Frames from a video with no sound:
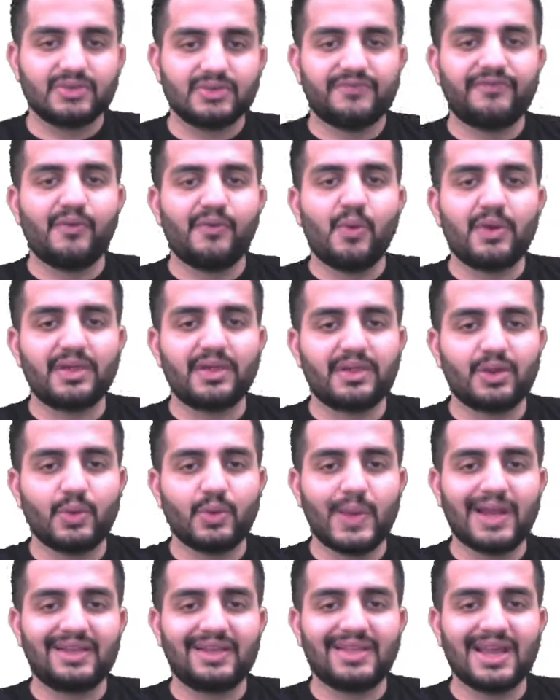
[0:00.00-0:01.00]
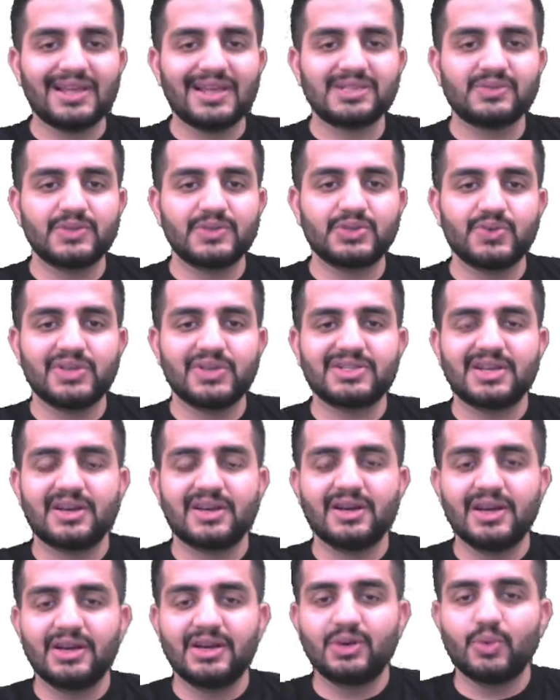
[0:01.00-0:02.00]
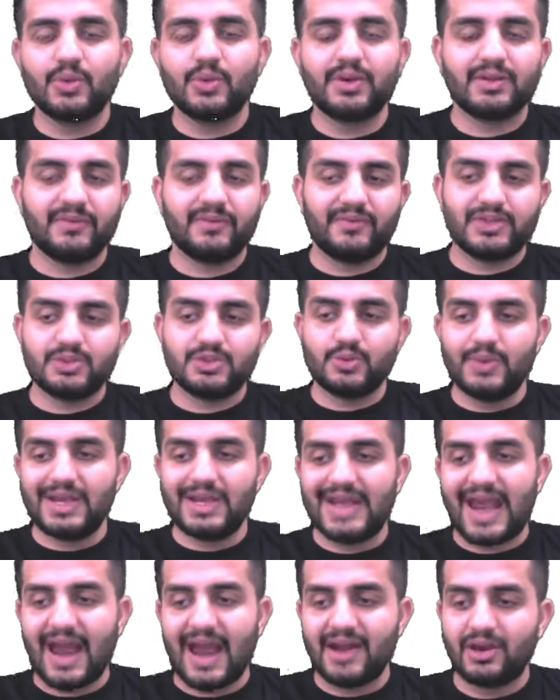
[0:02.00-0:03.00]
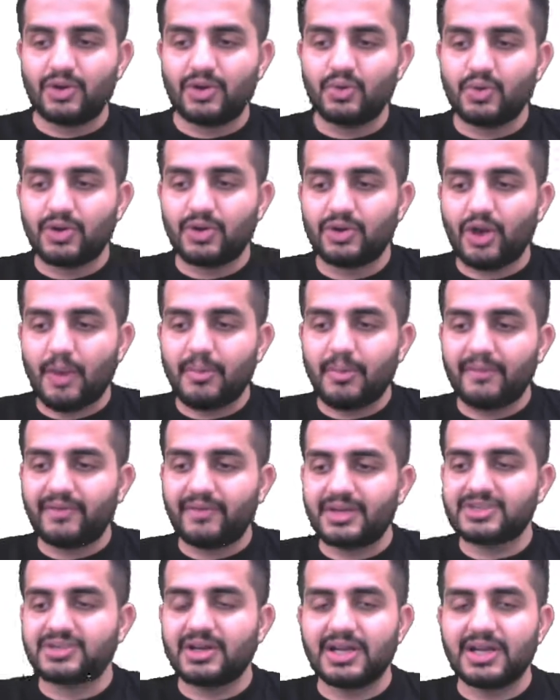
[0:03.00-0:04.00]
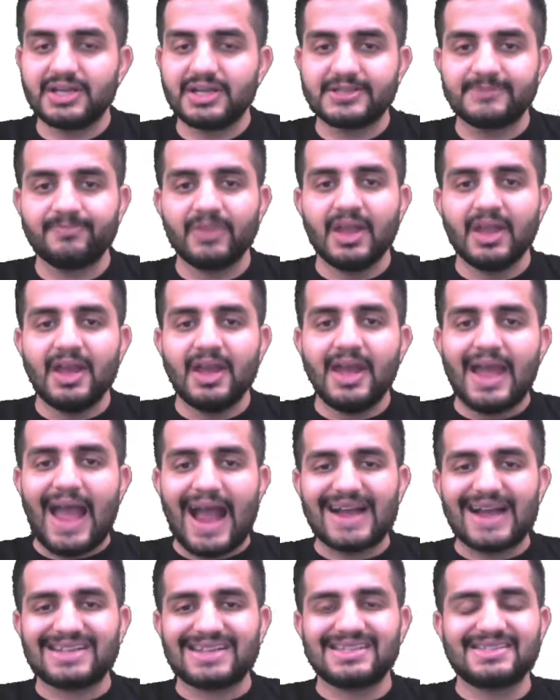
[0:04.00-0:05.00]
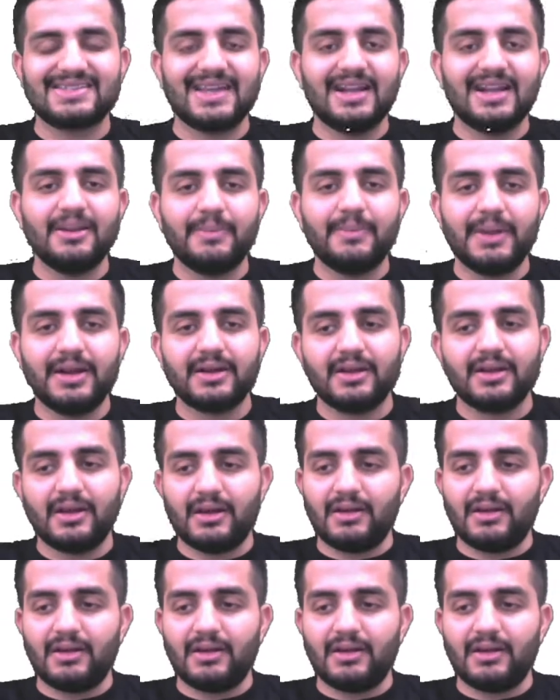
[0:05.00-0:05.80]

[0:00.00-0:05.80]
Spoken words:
So four quick things which we generally do, on which we can do on top of dictionaries: access the element,